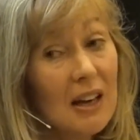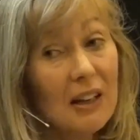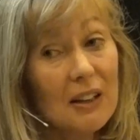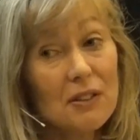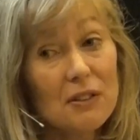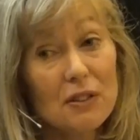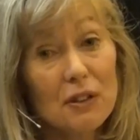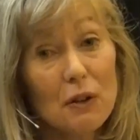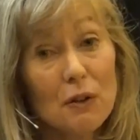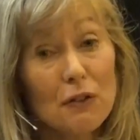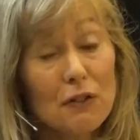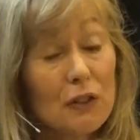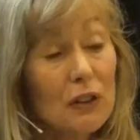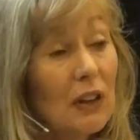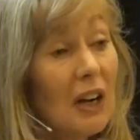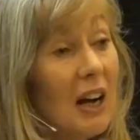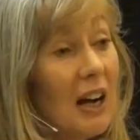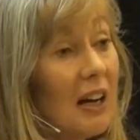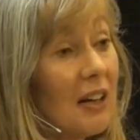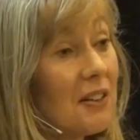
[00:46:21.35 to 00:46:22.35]
And so
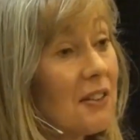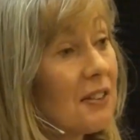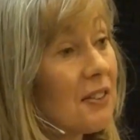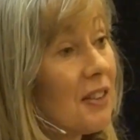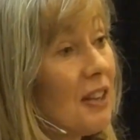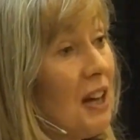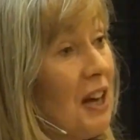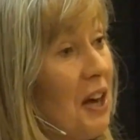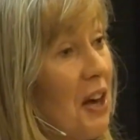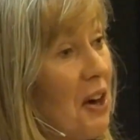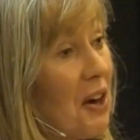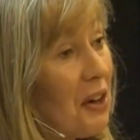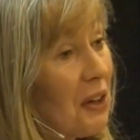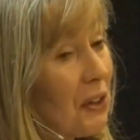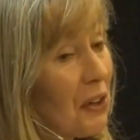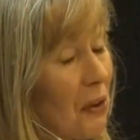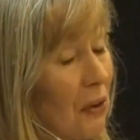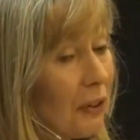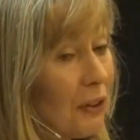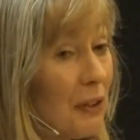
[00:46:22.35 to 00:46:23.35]
for us,
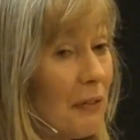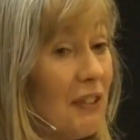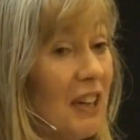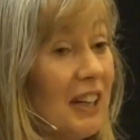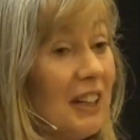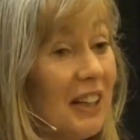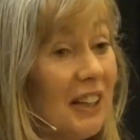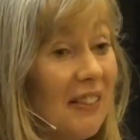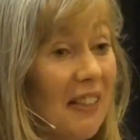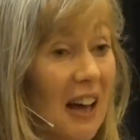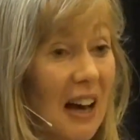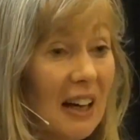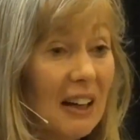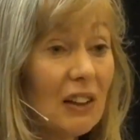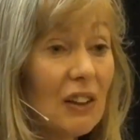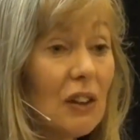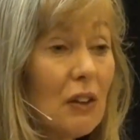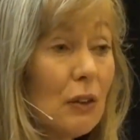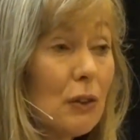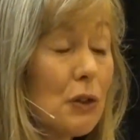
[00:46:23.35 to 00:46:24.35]
cultivating
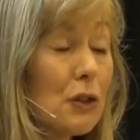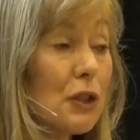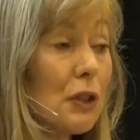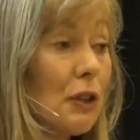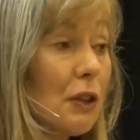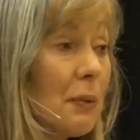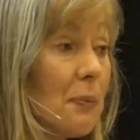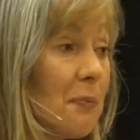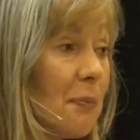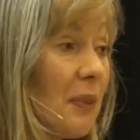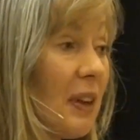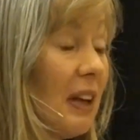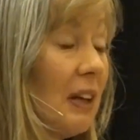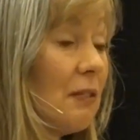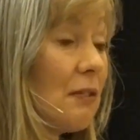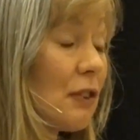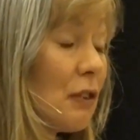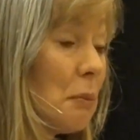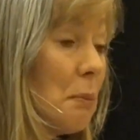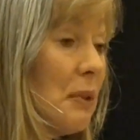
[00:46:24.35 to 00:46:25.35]
that culture,
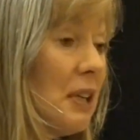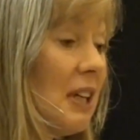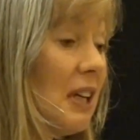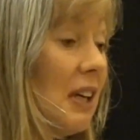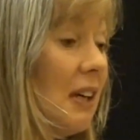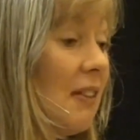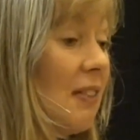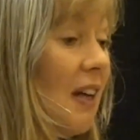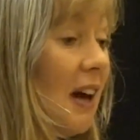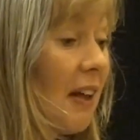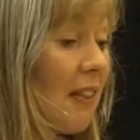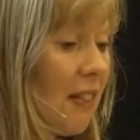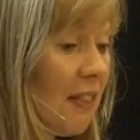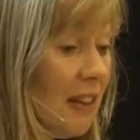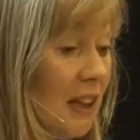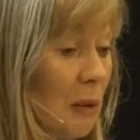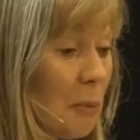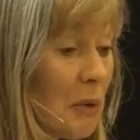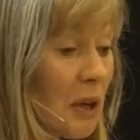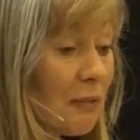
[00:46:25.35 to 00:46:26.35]
and for me,
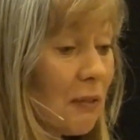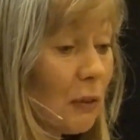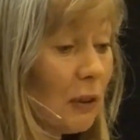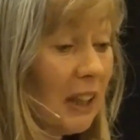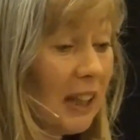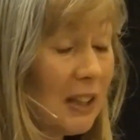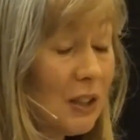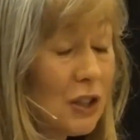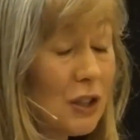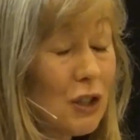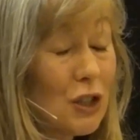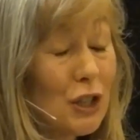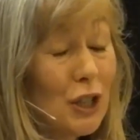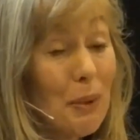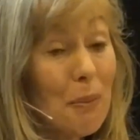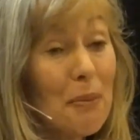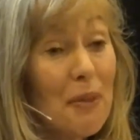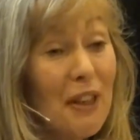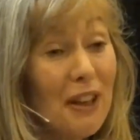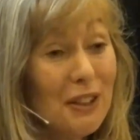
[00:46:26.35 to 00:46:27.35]
that theme of
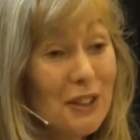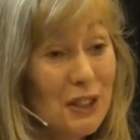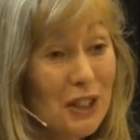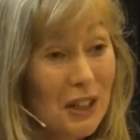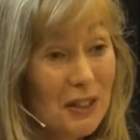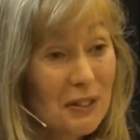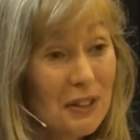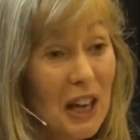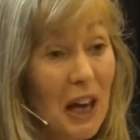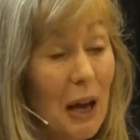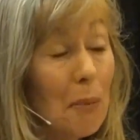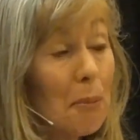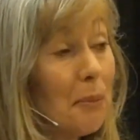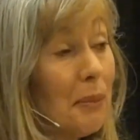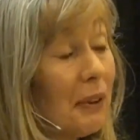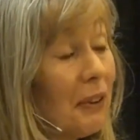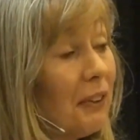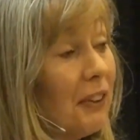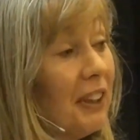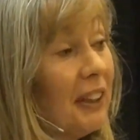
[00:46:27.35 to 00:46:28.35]
relationship that just
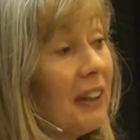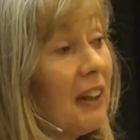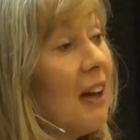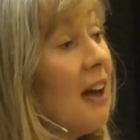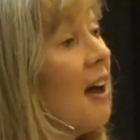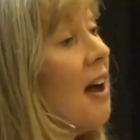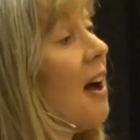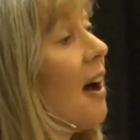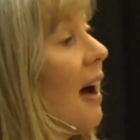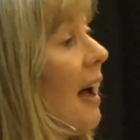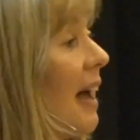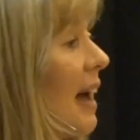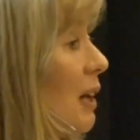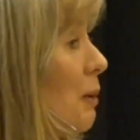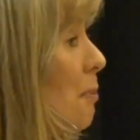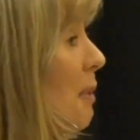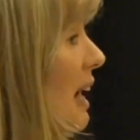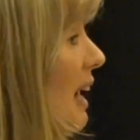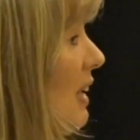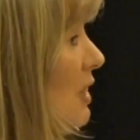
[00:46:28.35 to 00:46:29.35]
kept building, I had
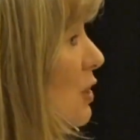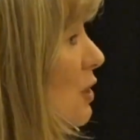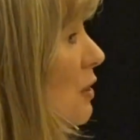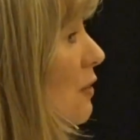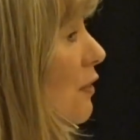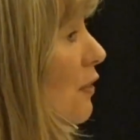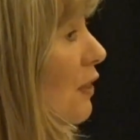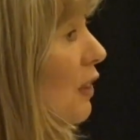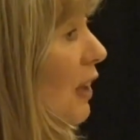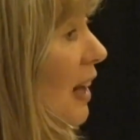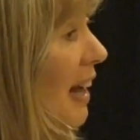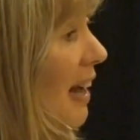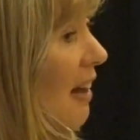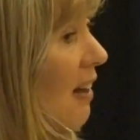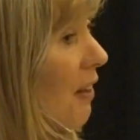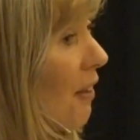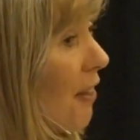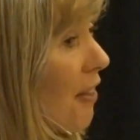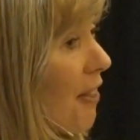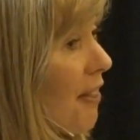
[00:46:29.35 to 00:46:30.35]
a passion for
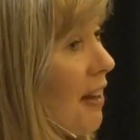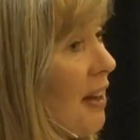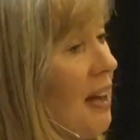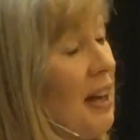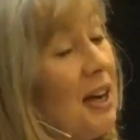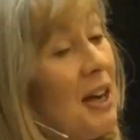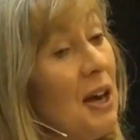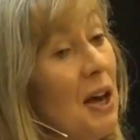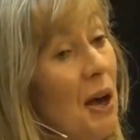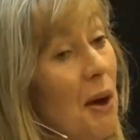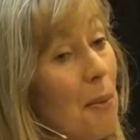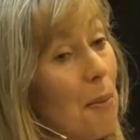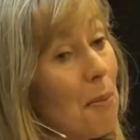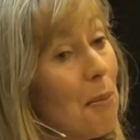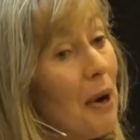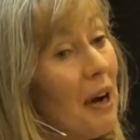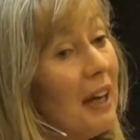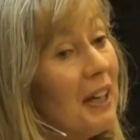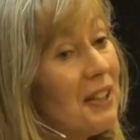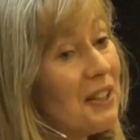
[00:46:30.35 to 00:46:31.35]
health,
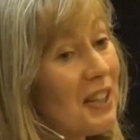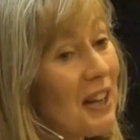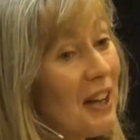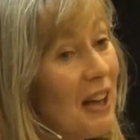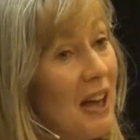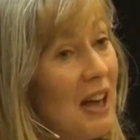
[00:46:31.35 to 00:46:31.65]
but